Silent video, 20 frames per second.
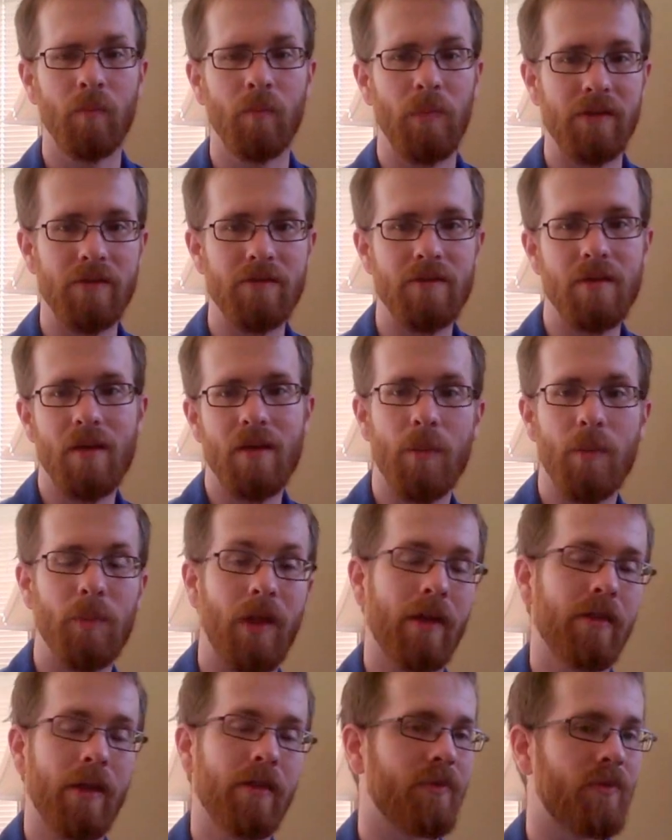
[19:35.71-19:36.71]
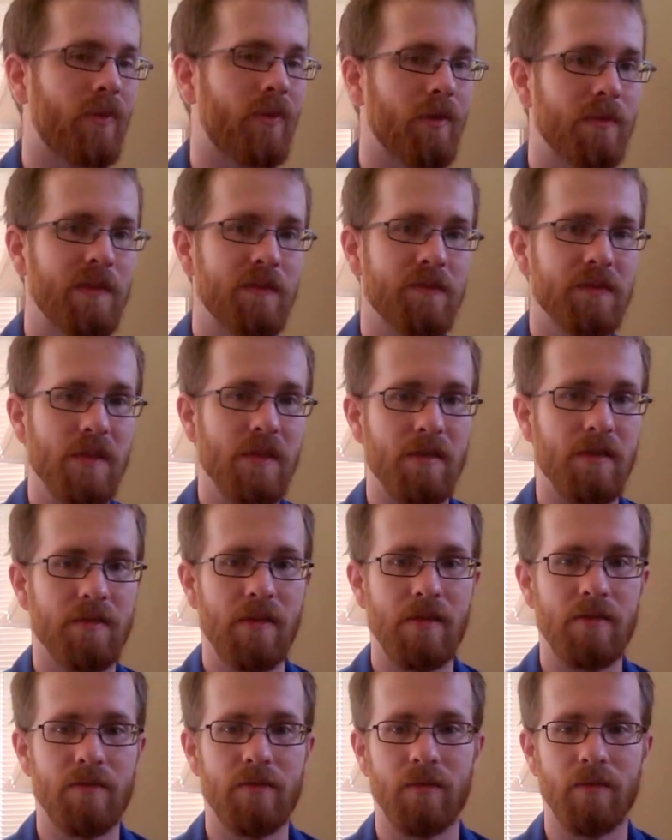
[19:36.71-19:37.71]
But there's a couple other forms of
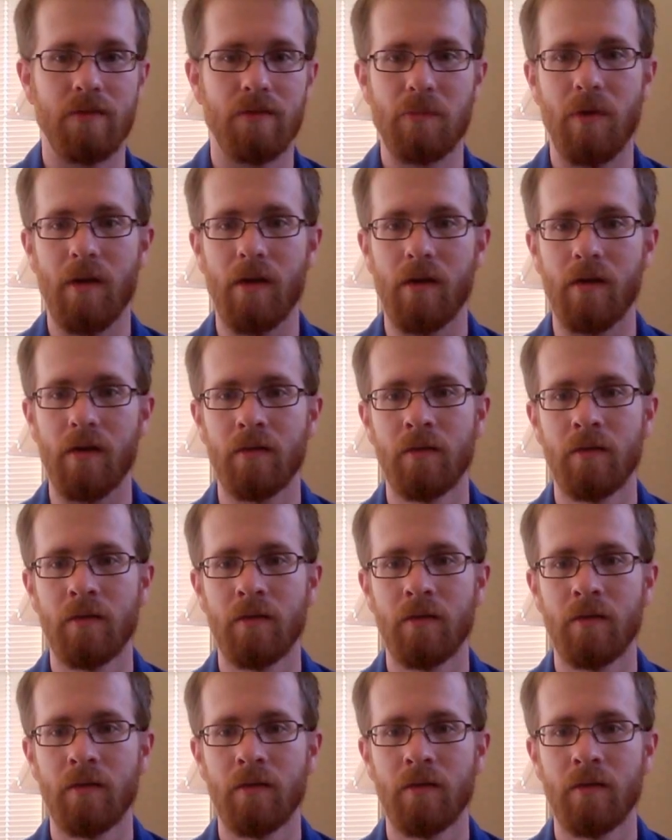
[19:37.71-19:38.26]
synesthesia as well.